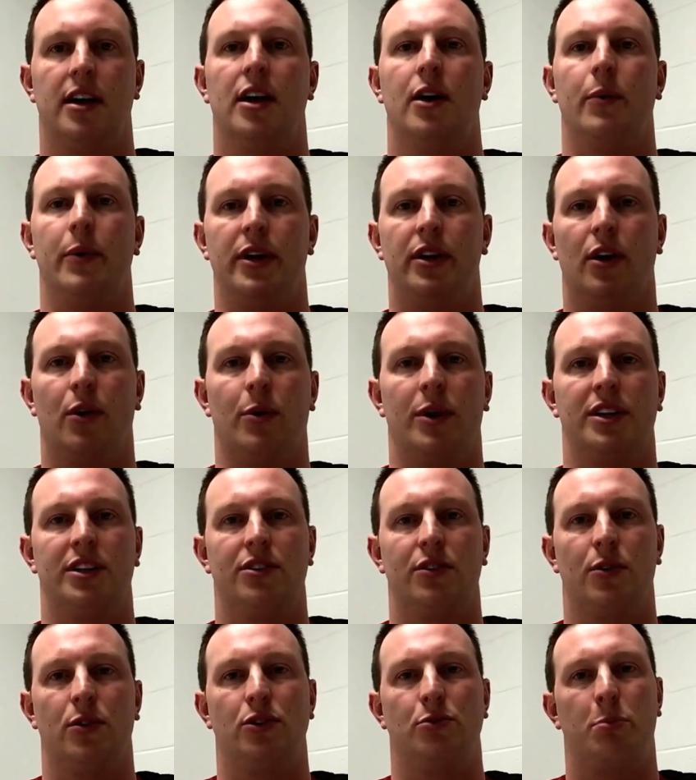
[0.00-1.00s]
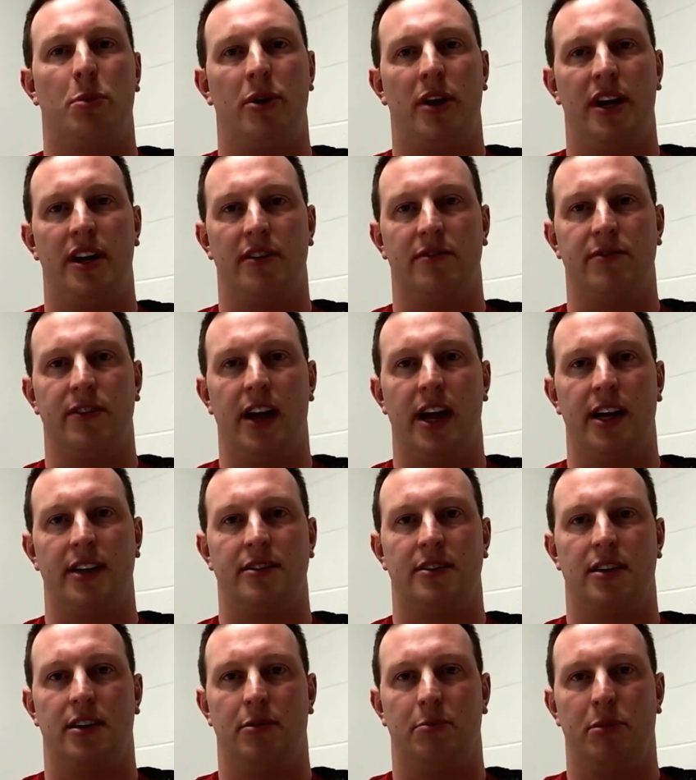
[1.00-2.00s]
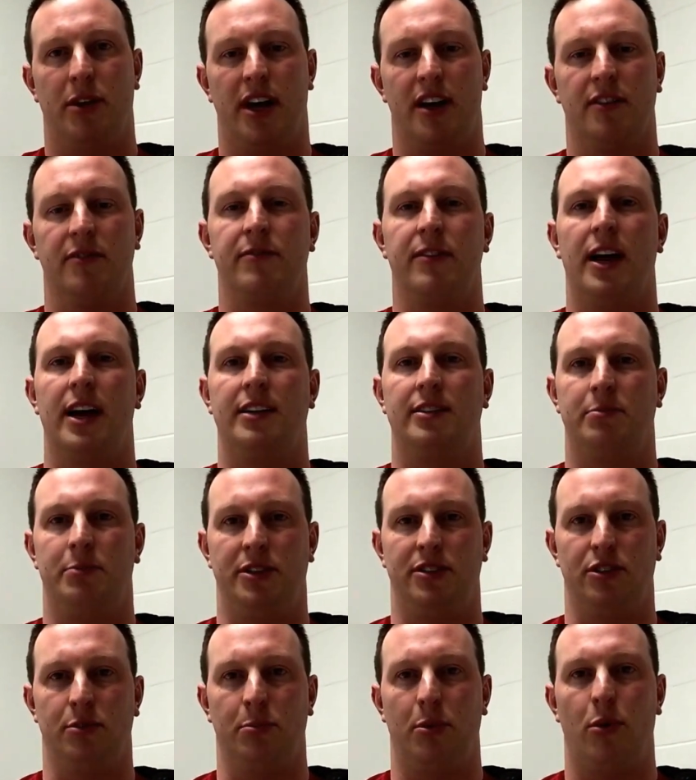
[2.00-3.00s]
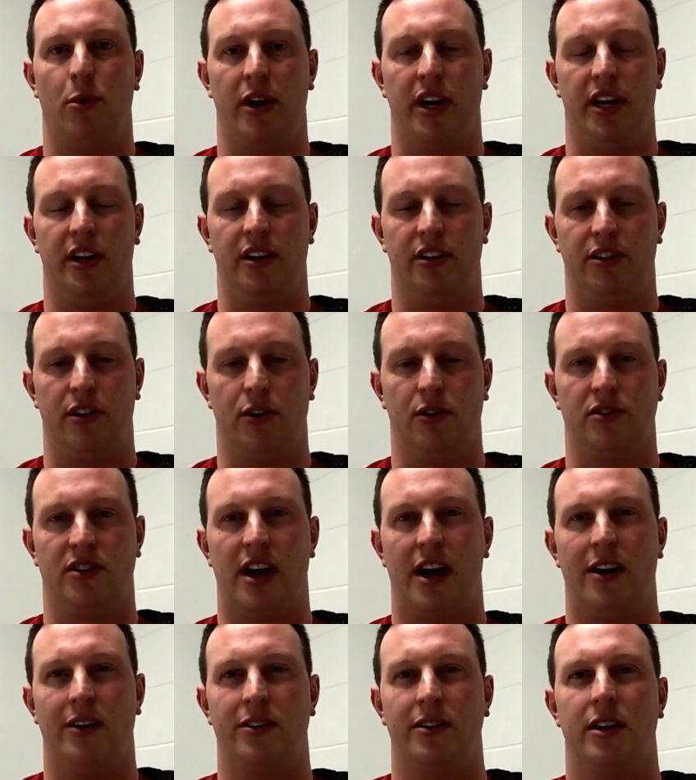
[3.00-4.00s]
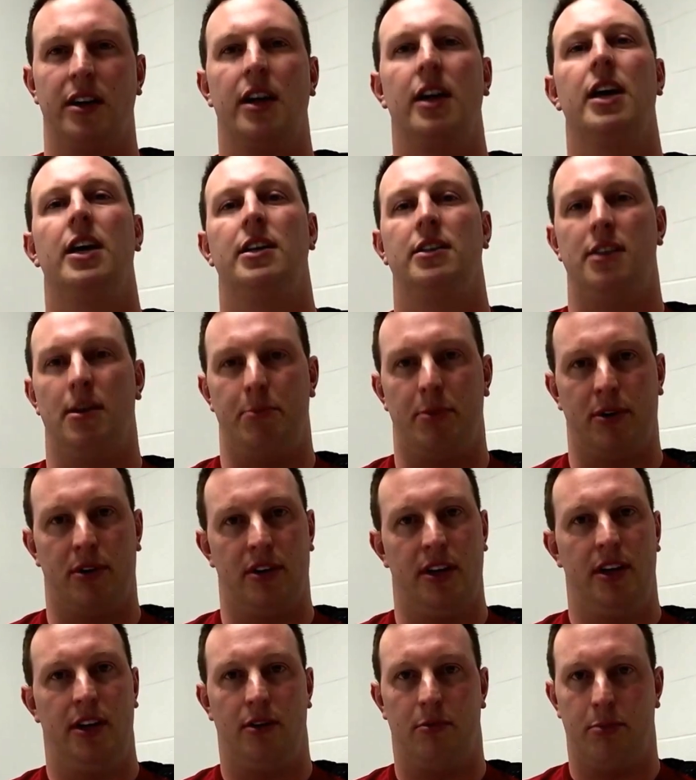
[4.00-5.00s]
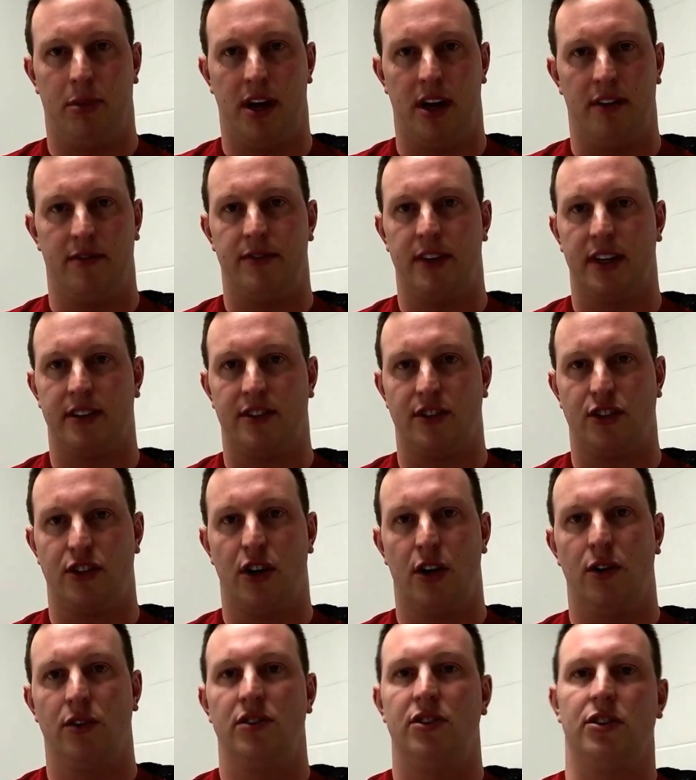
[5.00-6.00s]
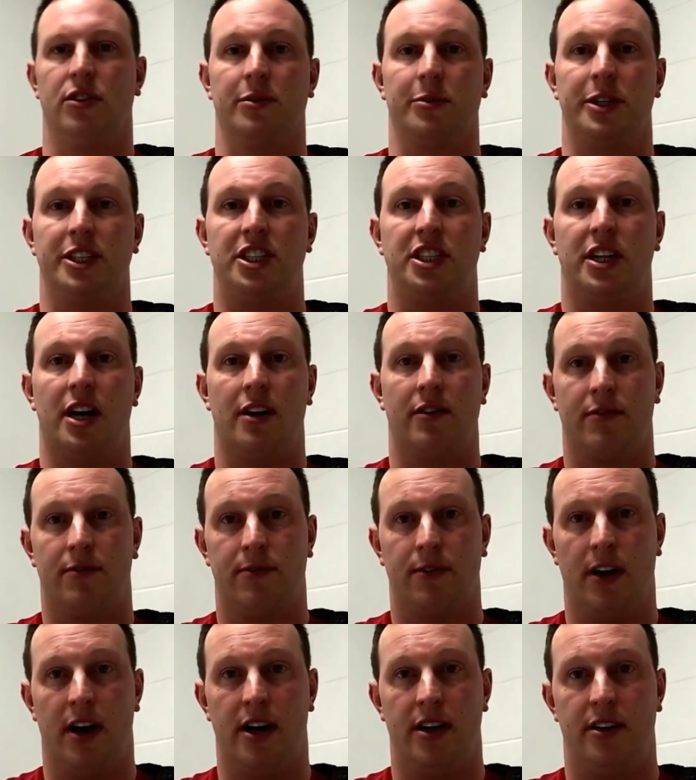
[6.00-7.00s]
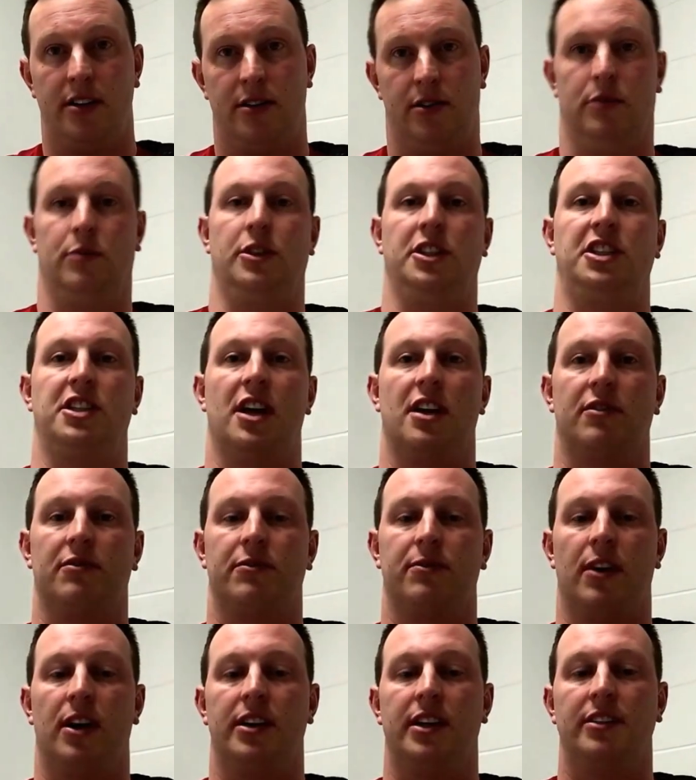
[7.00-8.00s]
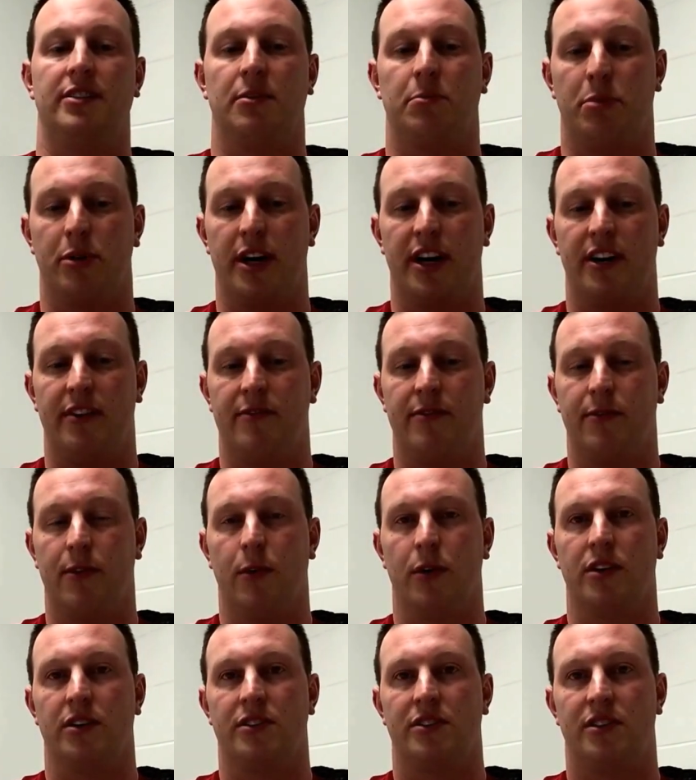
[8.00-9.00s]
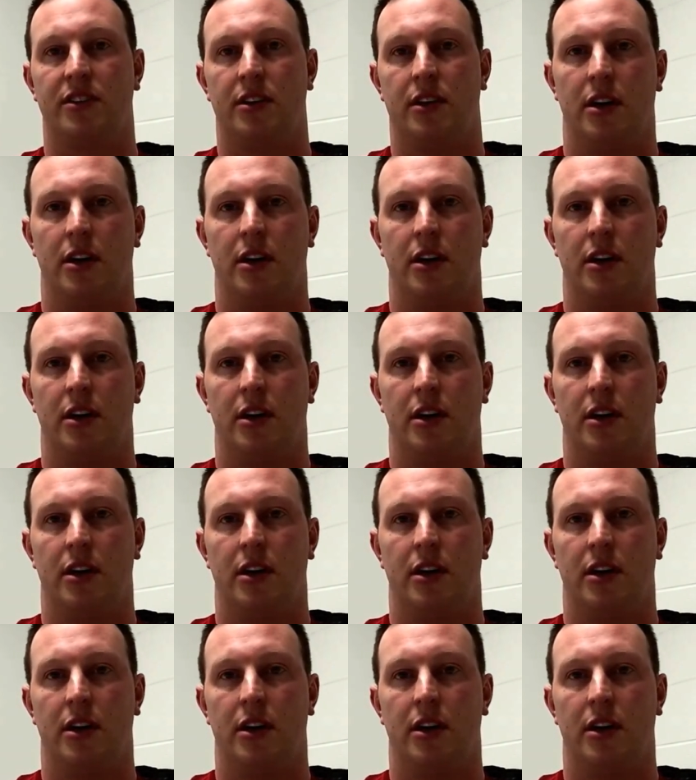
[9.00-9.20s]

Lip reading: We don't want the toes plantar flexed. Plantar flexed means you're pointing the toes out. Typically, you plantar flex your toes, you're reaching out in front. Reaching out in front, that's a braking force.